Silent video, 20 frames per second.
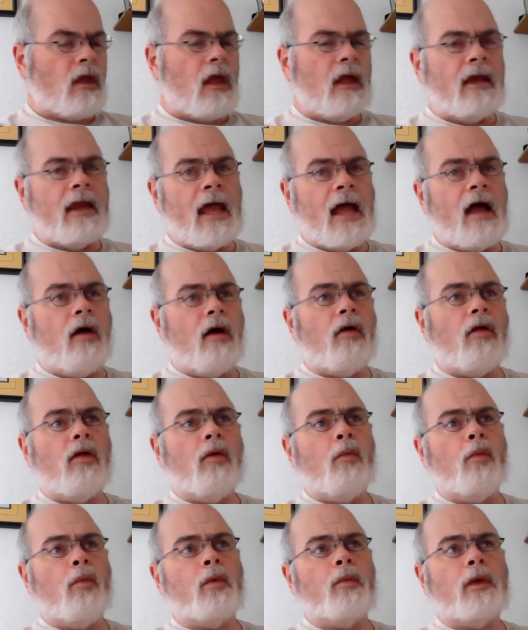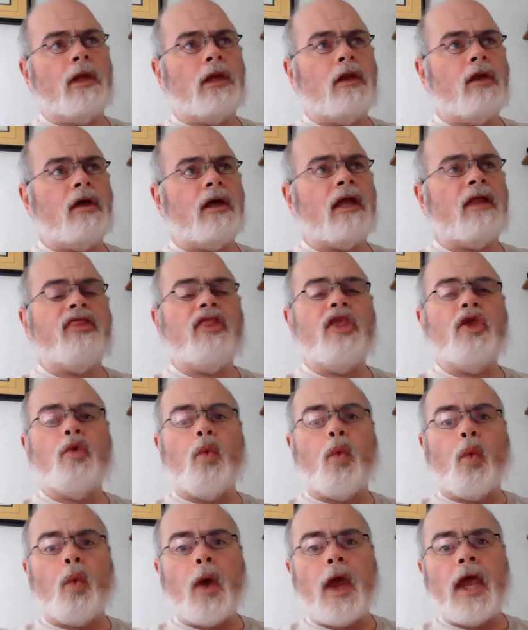Now, when we look at the
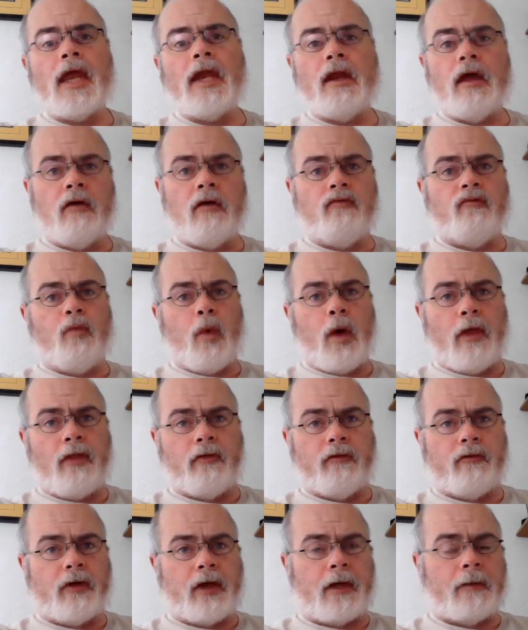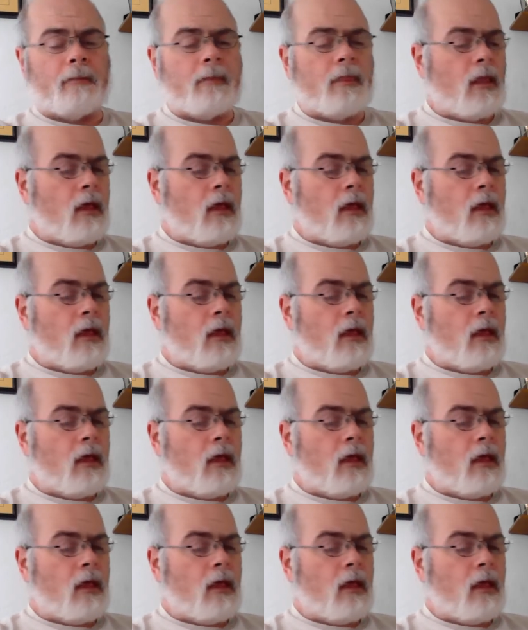rate of weathering,